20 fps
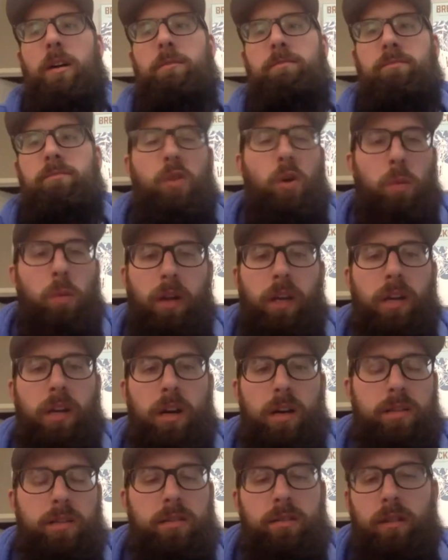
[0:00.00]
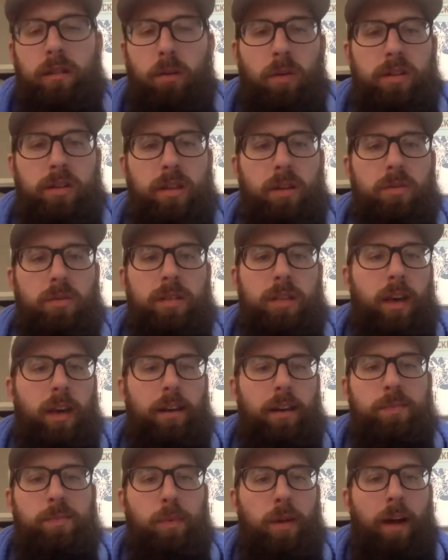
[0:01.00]
Nobody does. I wish that was the
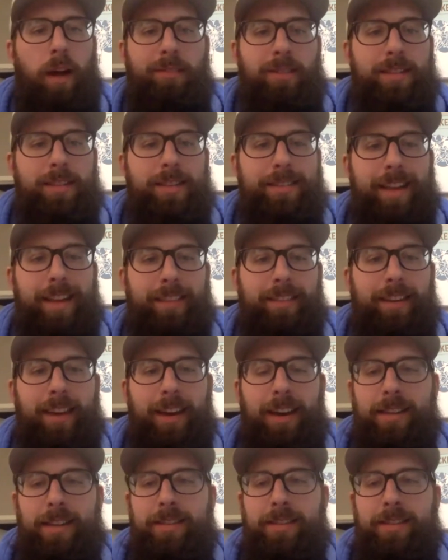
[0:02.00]
case, but obviously it's not the case.